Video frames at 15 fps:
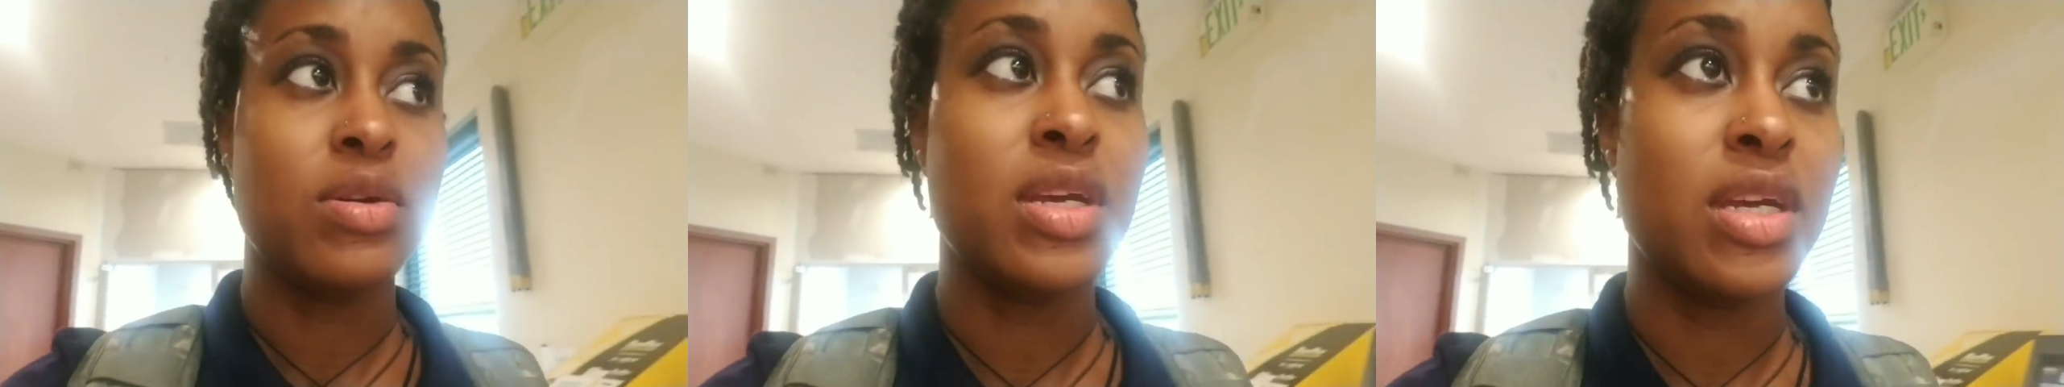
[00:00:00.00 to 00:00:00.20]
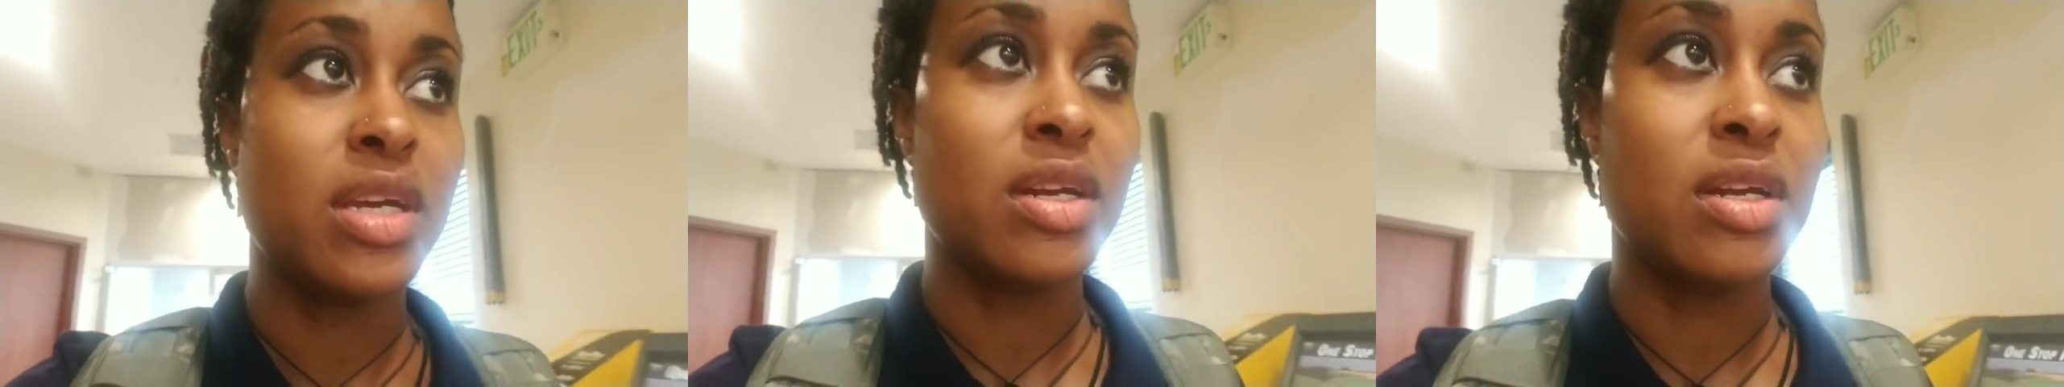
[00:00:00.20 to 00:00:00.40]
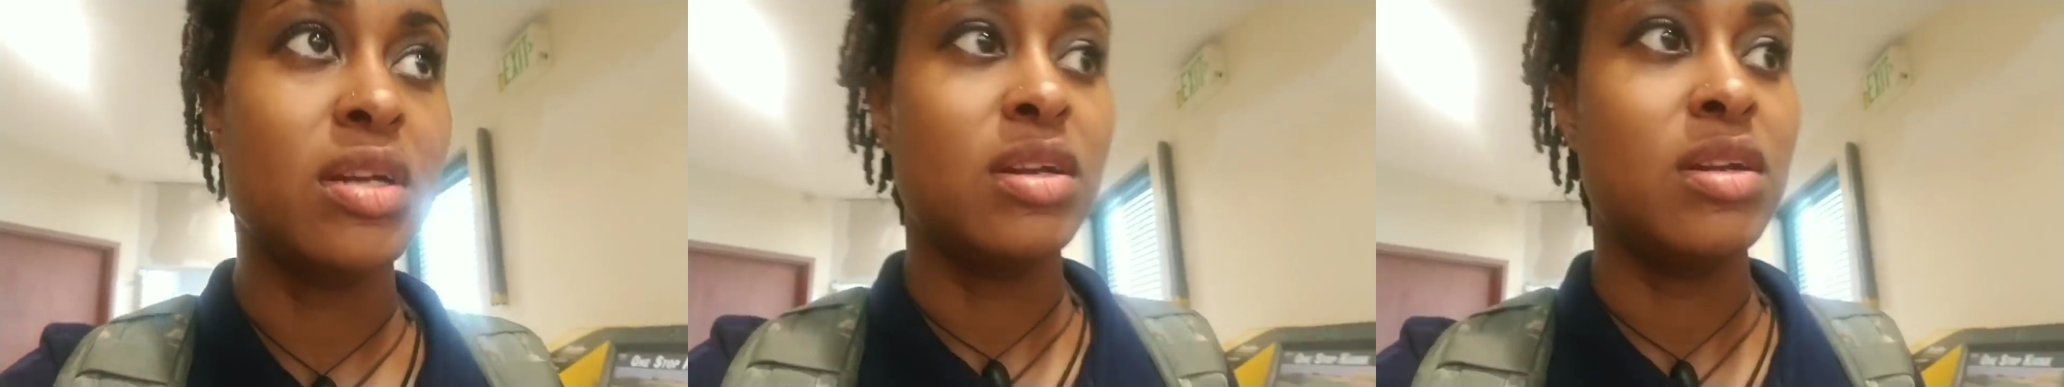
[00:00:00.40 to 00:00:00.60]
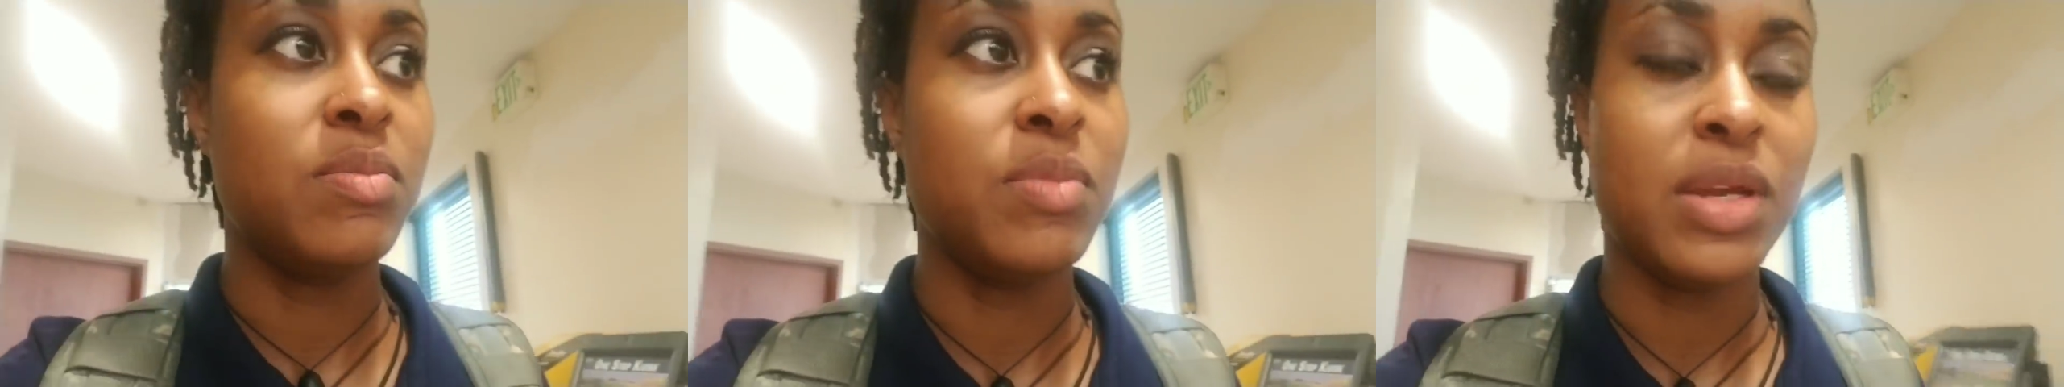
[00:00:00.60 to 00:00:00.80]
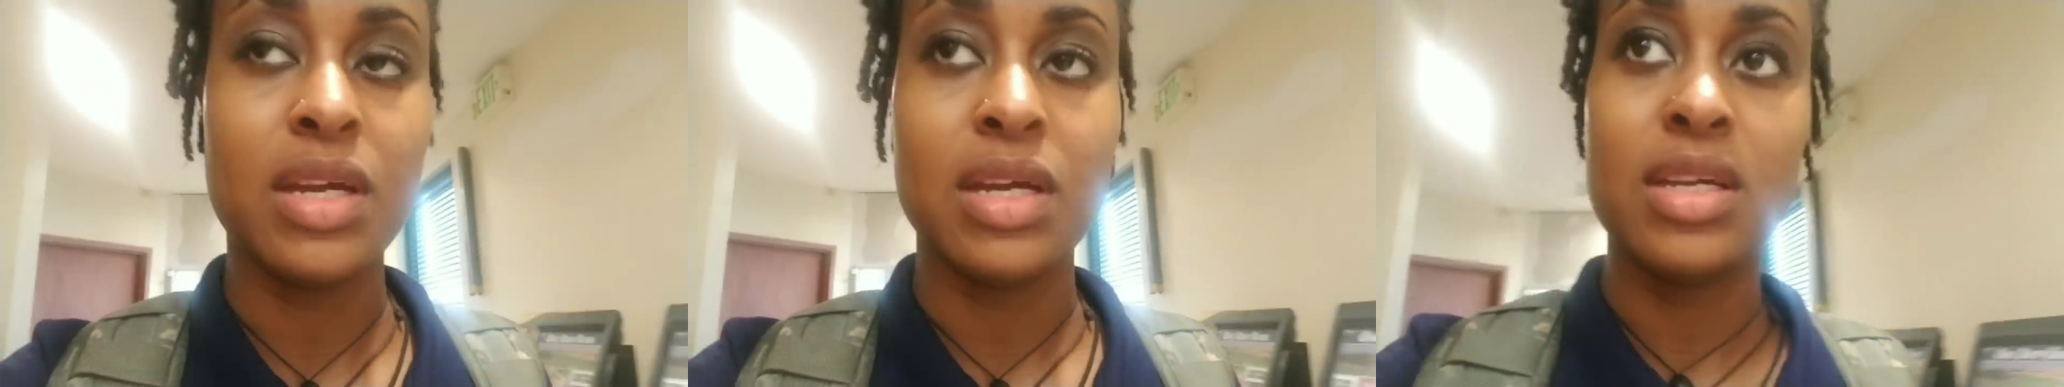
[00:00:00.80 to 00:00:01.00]
here,
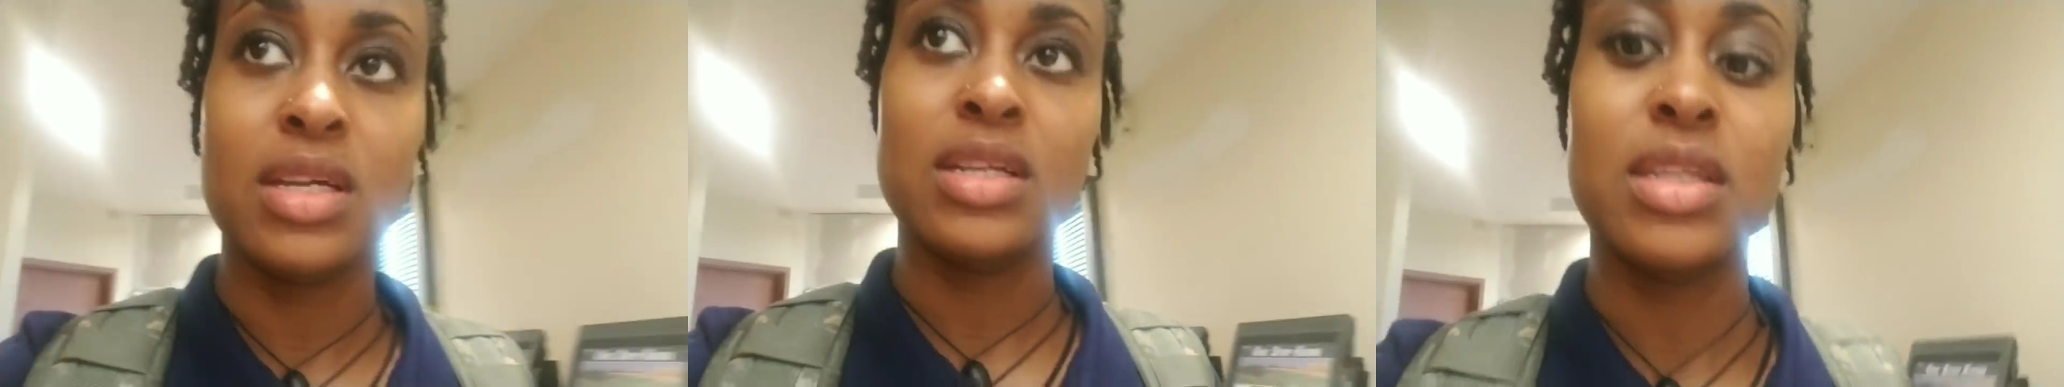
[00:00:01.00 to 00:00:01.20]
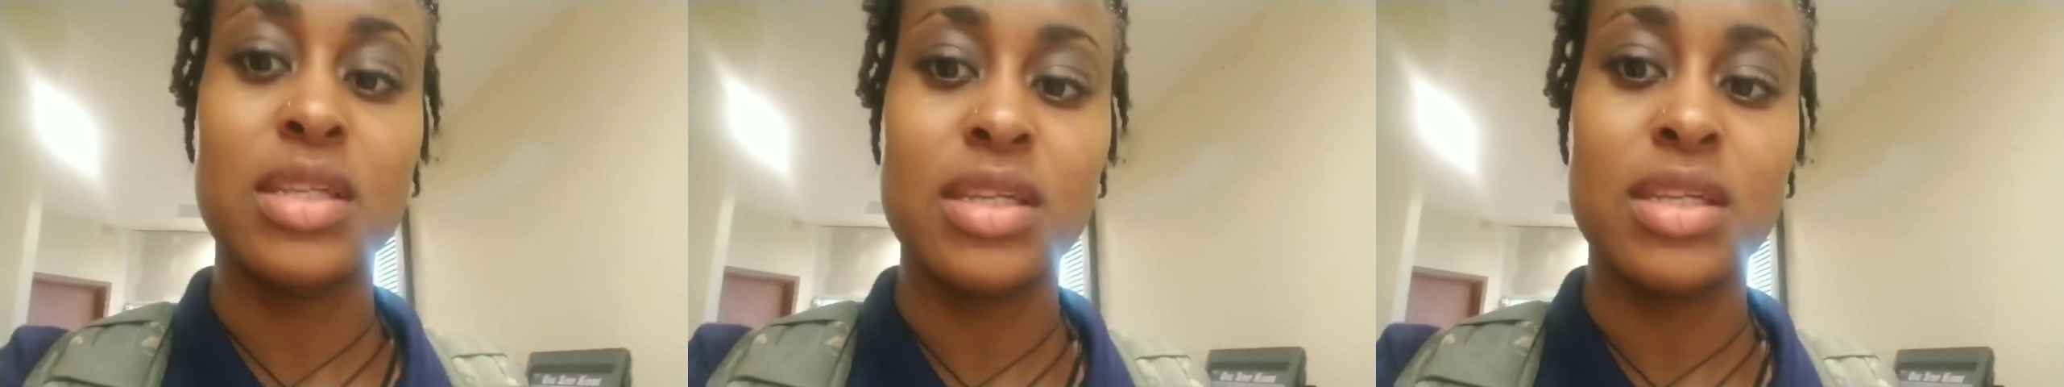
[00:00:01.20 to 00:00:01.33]
because,